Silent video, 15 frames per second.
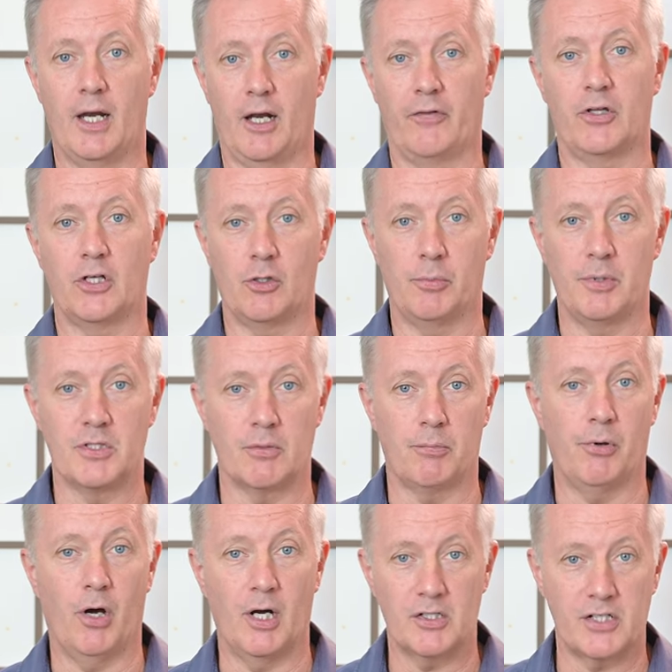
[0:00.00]
and I think you'll be
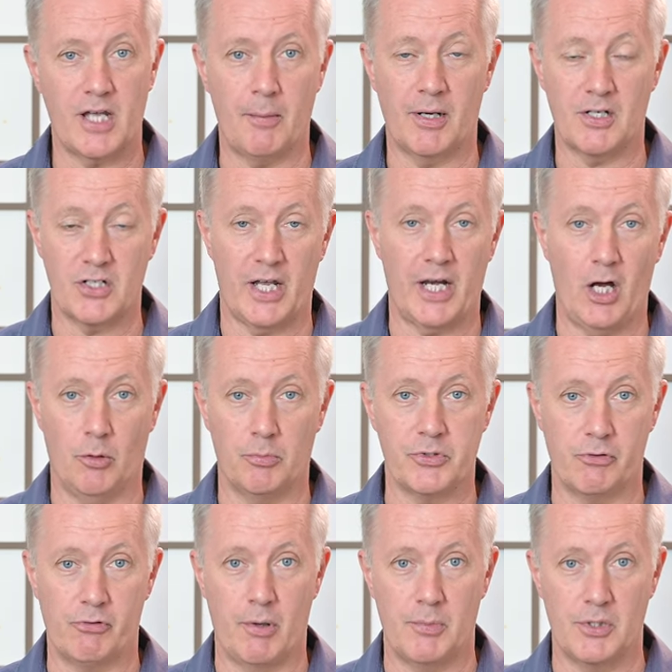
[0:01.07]
surprised how much that
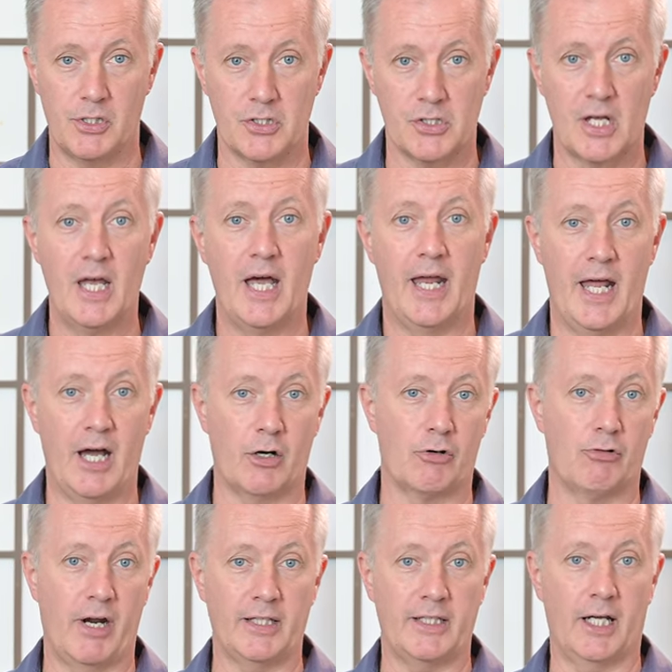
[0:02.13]
helps your images and how
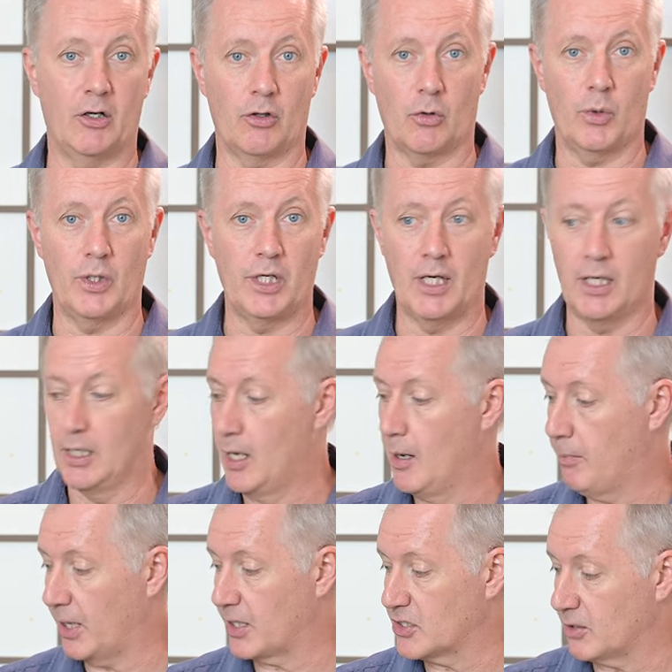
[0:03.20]
great they look when you
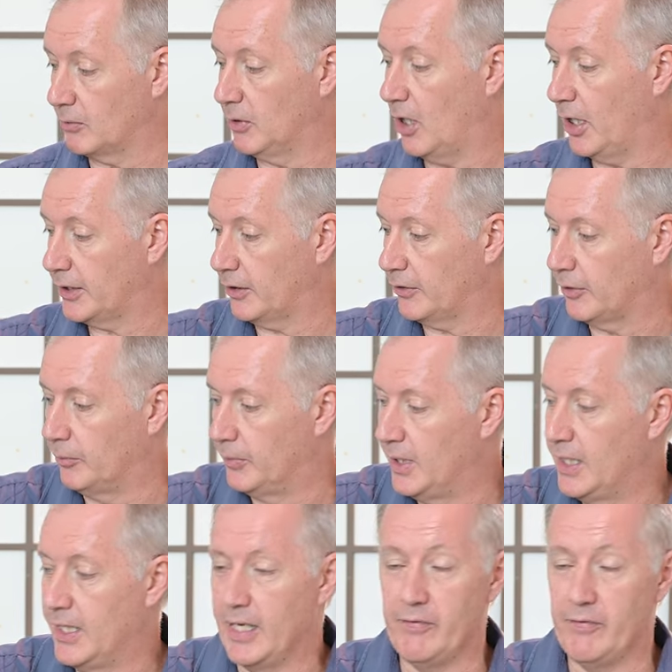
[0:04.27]
punch some light on them,